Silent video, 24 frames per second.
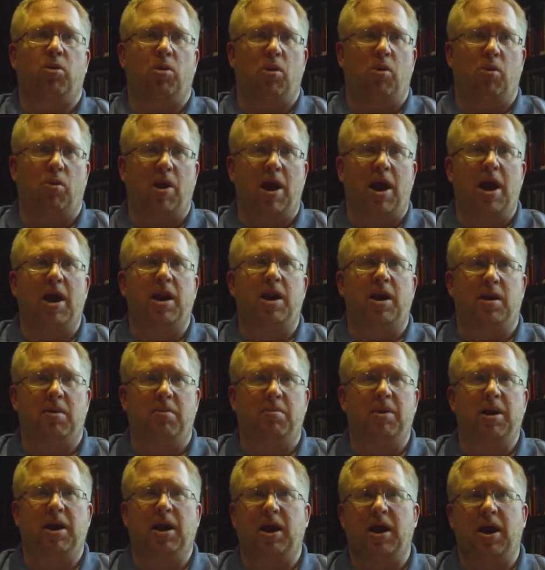around in a
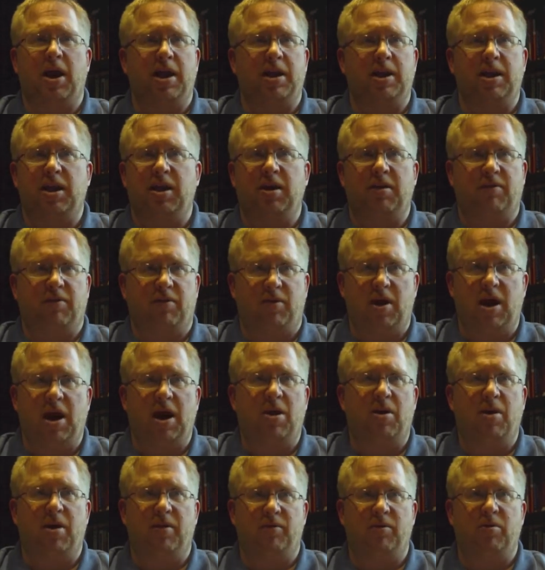big idea for
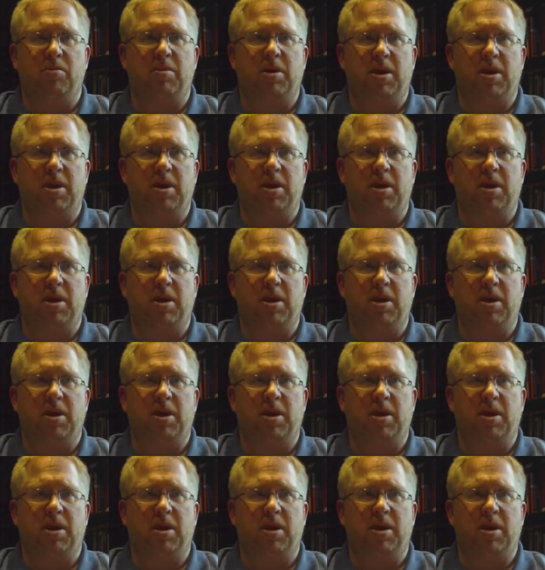however